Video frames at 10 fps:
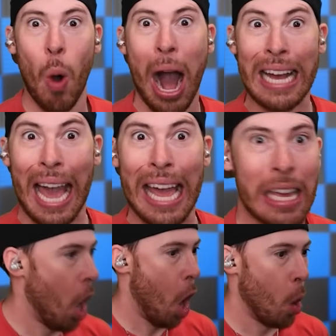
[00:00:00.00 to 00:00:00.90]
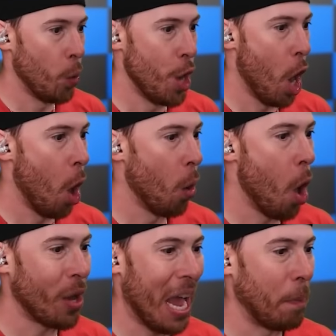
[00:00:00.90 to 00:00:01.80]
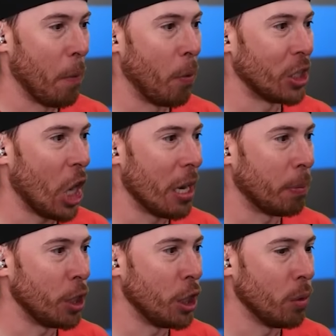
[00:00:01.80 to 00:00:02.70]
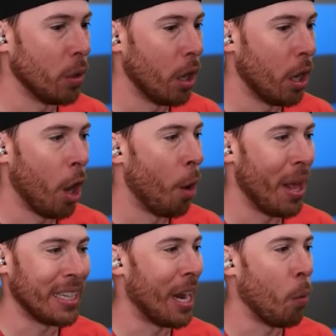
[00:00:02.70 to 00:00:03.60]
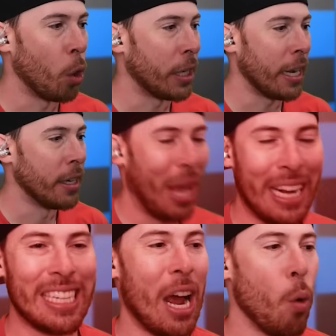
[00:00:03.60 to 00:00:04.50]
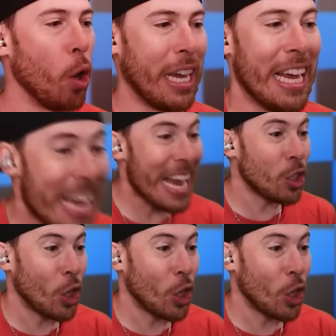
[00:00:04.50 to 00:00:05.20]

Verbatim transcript: Wuggy. Oh, no. Okay, Purple, it's all up to you. Uh, oh, that's not working. That's not working. He's